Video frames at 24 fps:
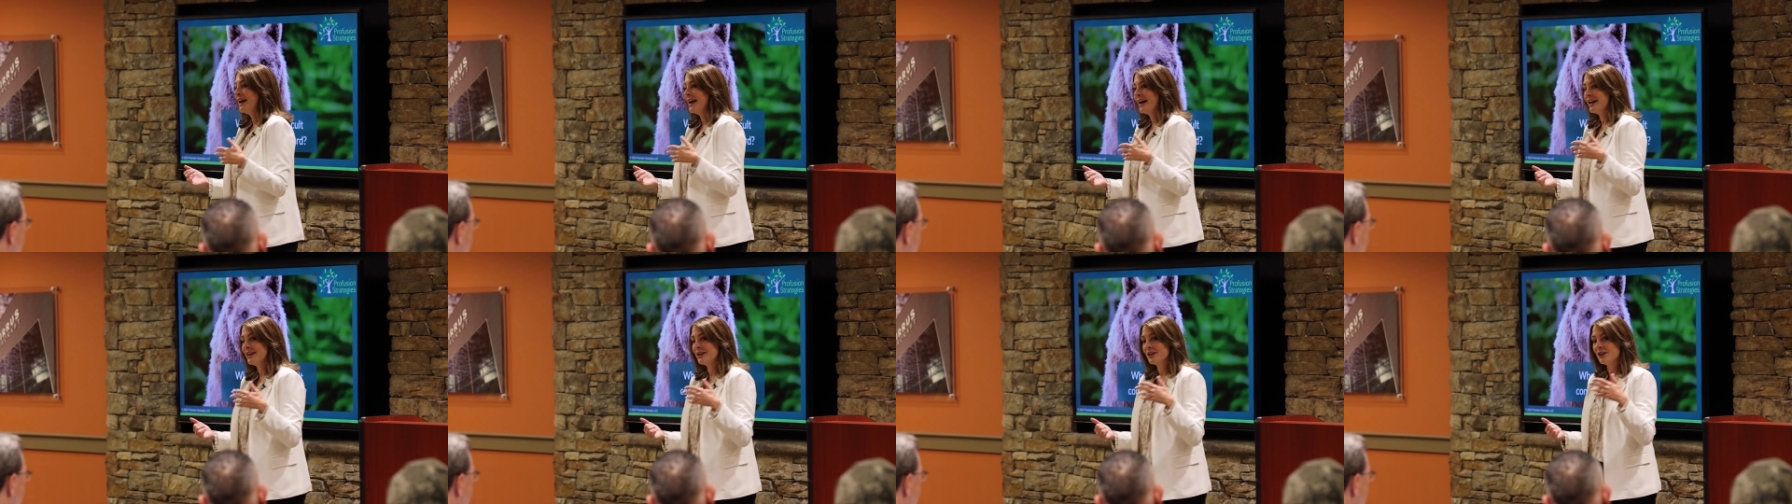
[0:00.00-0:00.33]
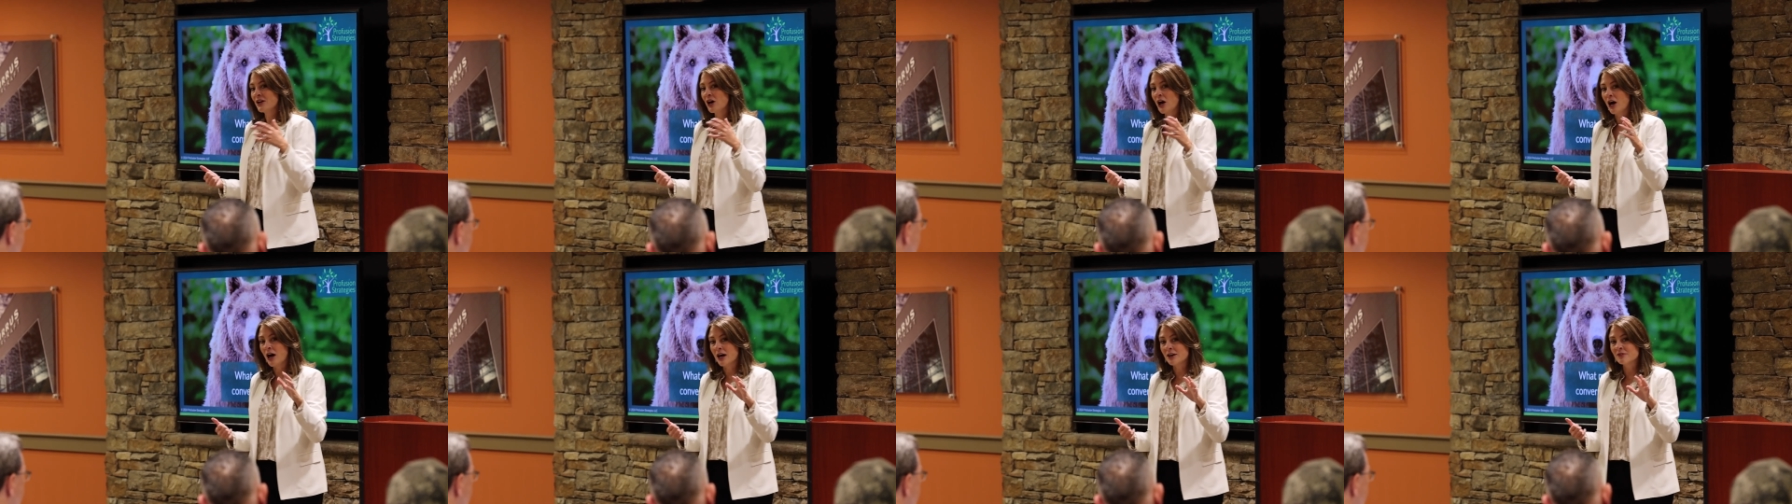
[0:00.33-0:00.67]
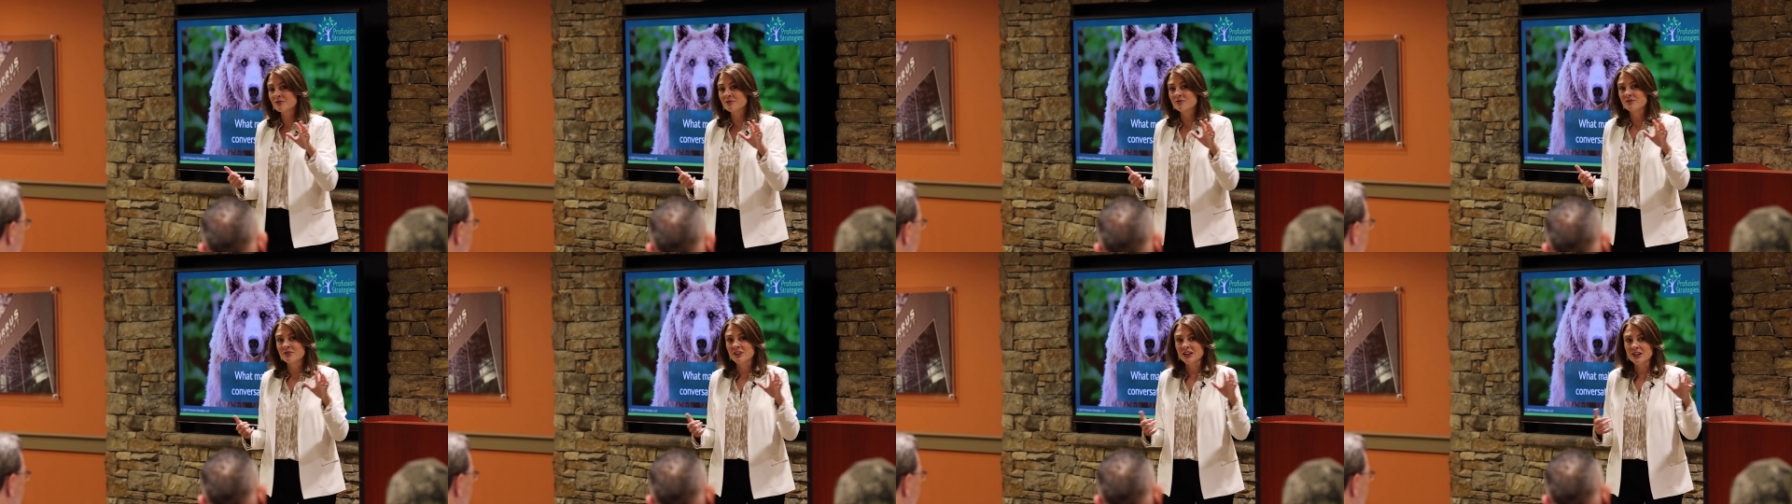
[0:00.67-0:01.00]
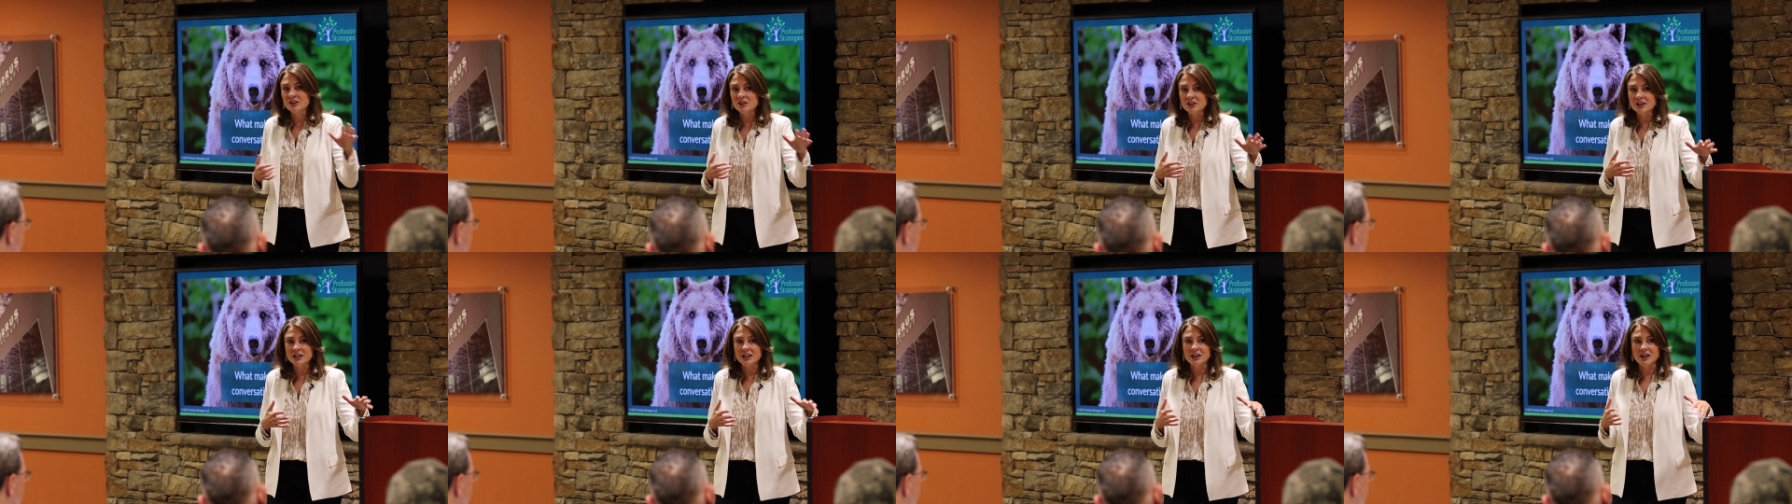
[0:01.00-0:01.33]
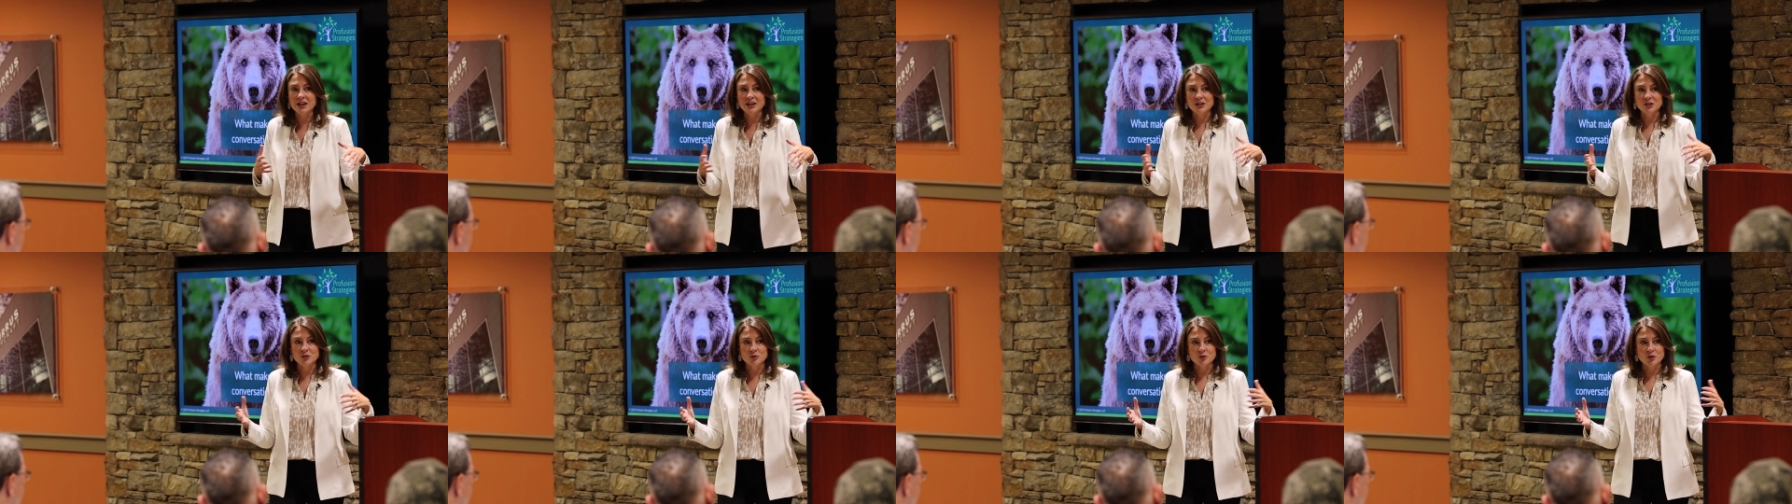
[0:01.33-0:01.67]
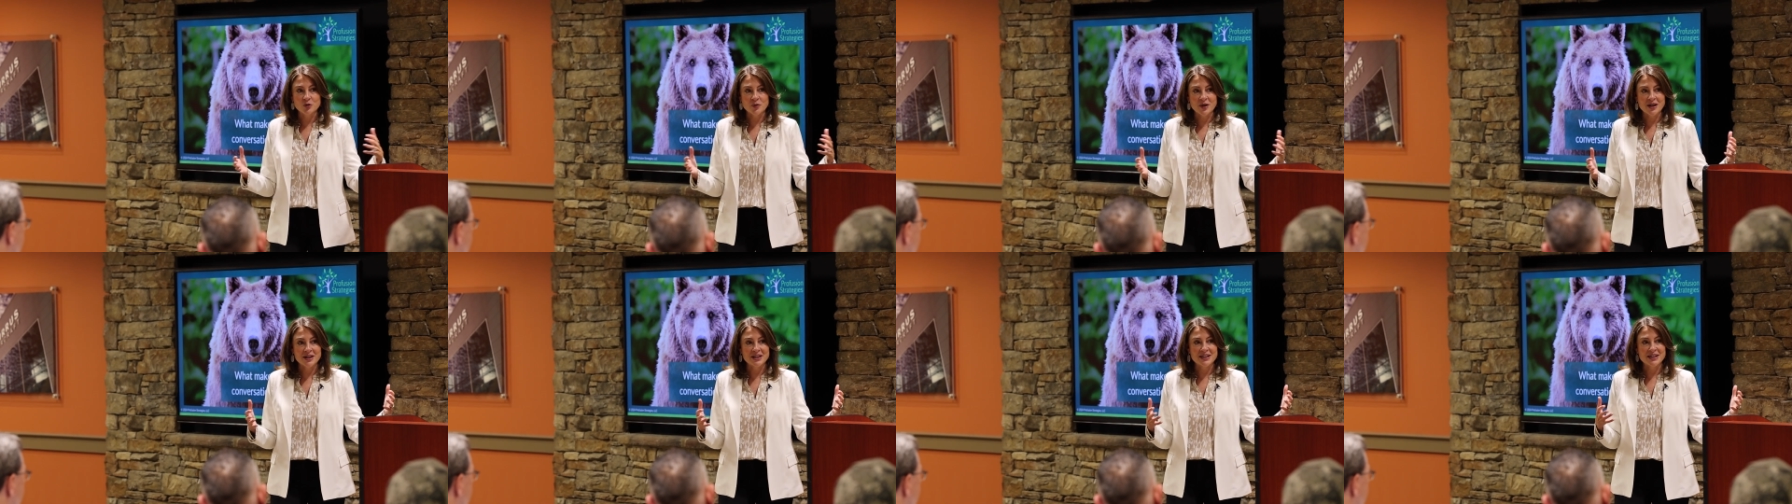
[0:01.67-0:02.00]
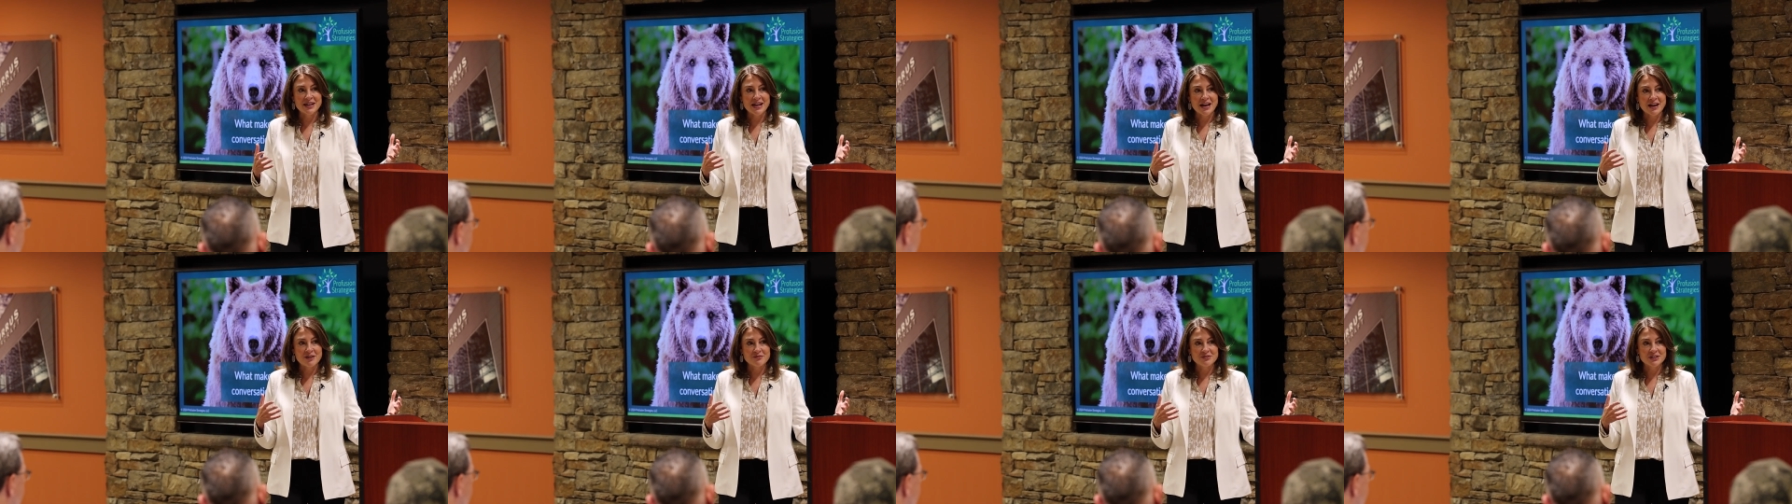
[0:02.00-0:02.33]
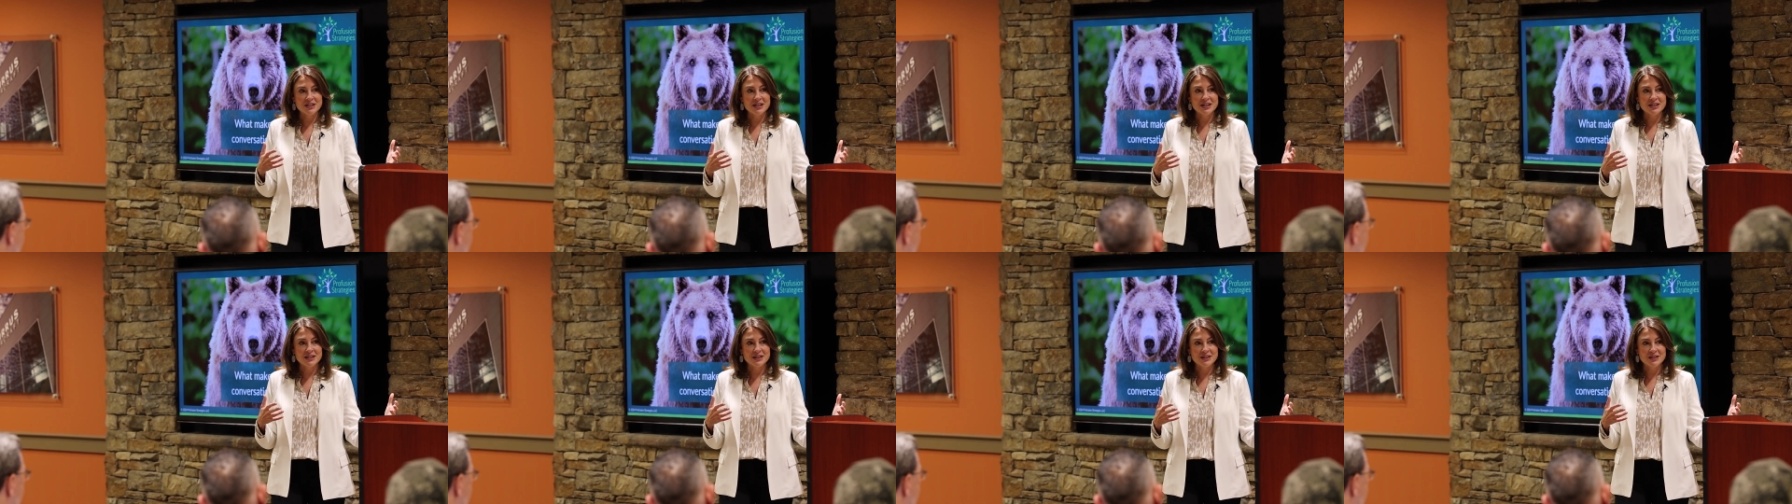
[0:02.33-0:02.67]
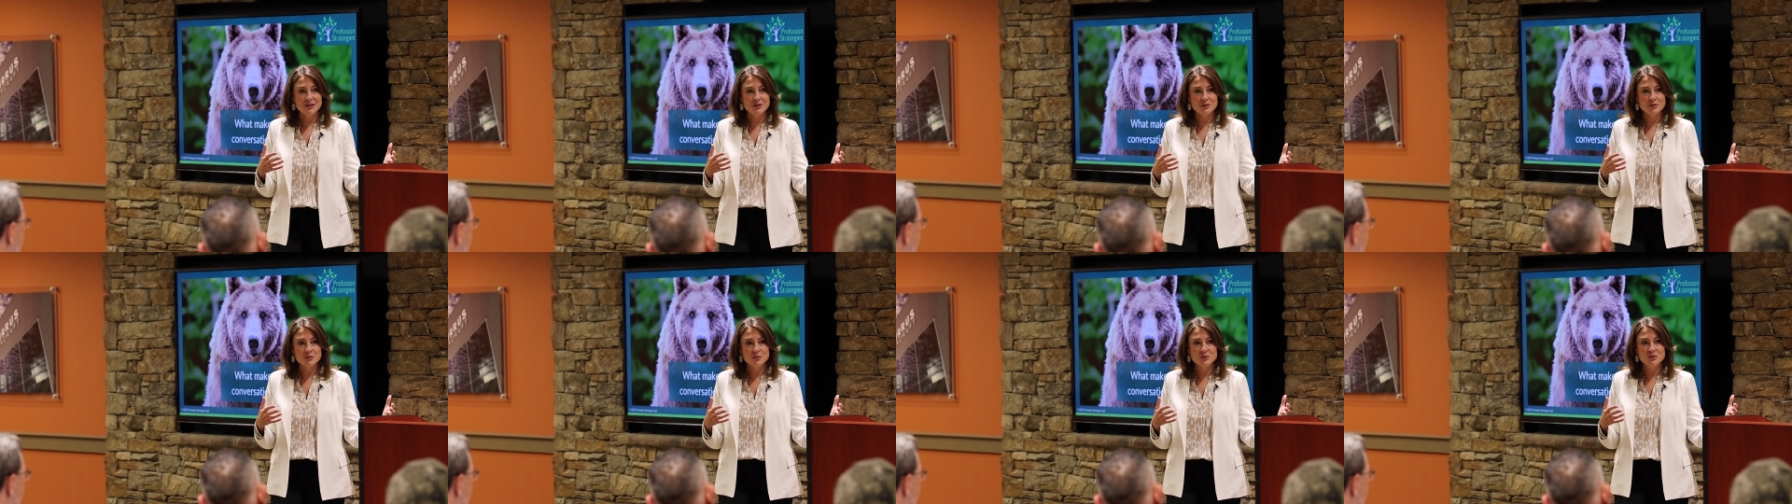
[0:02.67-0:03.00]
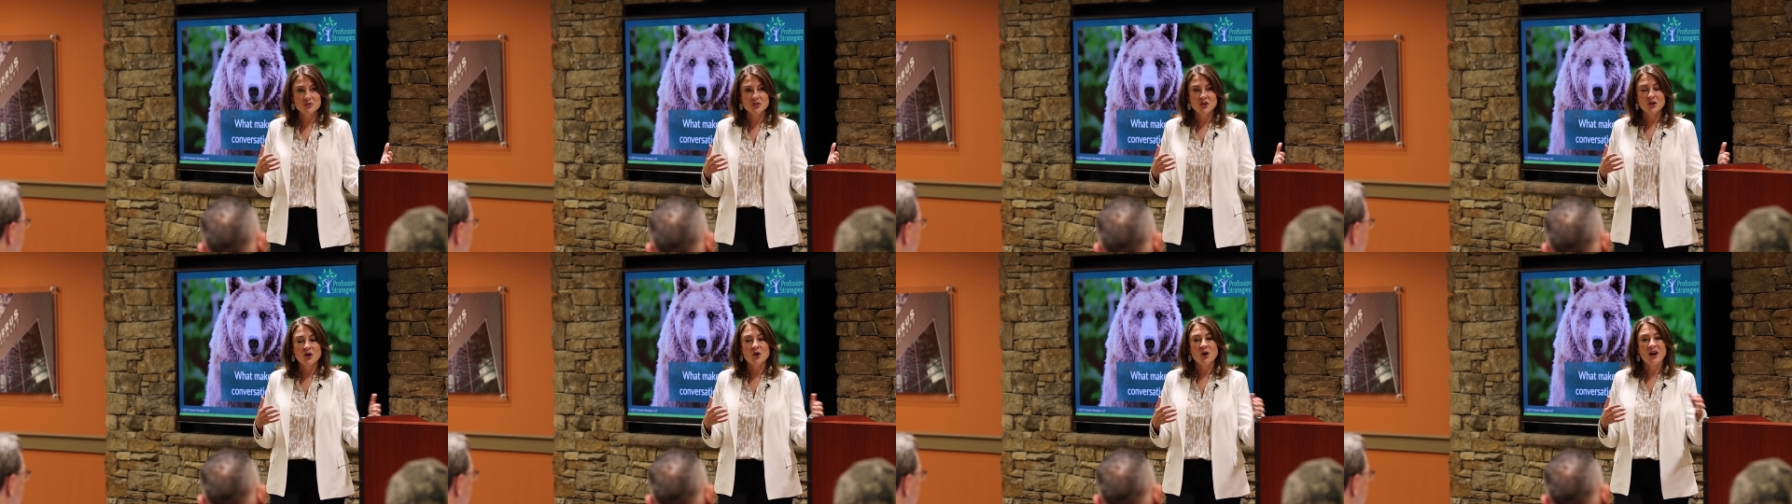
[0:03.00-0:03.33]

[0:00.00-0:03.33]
And not feeling like you know how to navigate those